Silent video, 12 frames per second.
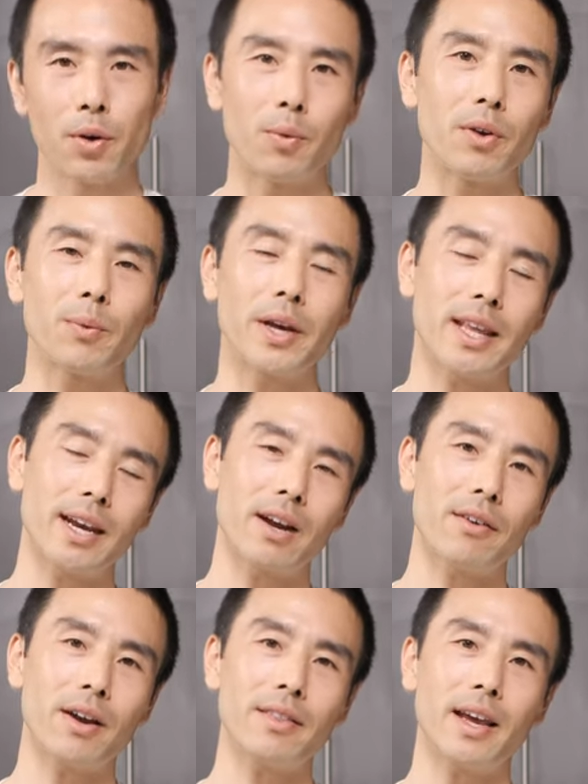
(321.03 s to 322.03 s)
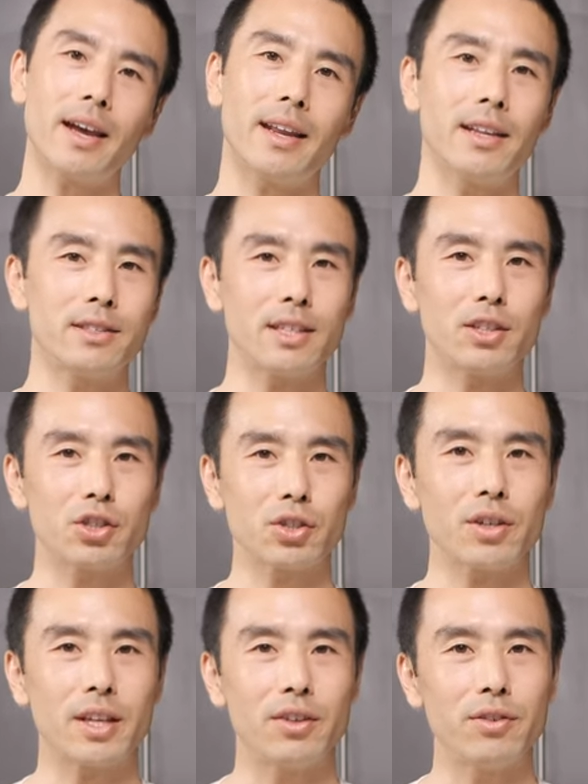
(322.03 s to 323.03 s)
one way to get around that and to
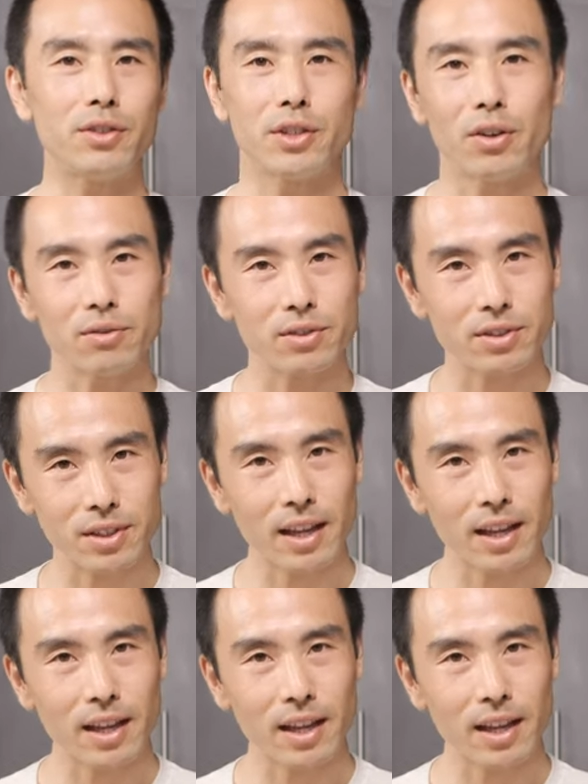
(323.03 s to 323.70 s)
ensure that you don't